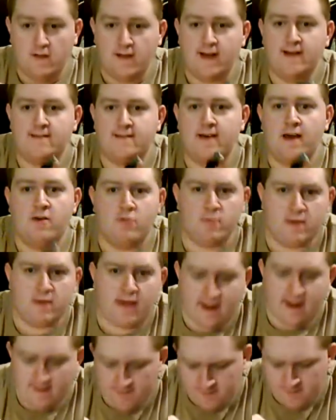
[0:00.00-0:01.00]
Like I said, I
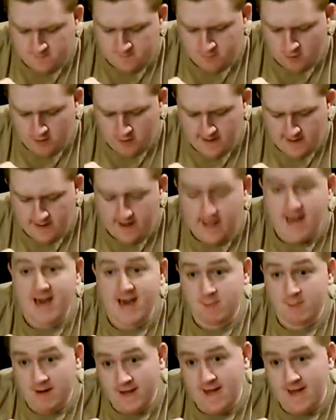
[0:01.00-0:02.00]
normally edit this part out, and I
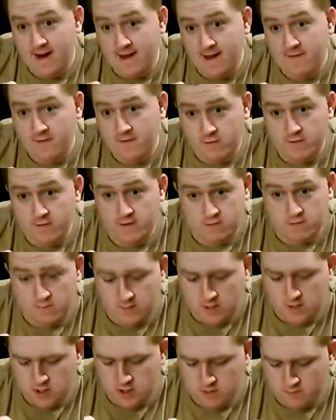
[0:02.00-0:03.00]
am going to edit out the
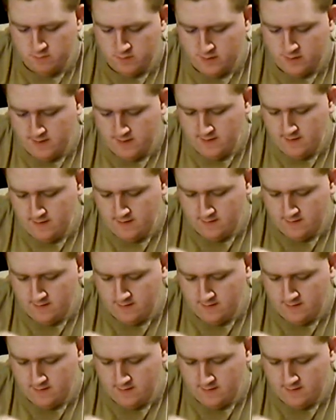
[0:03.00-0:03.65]
transformation, but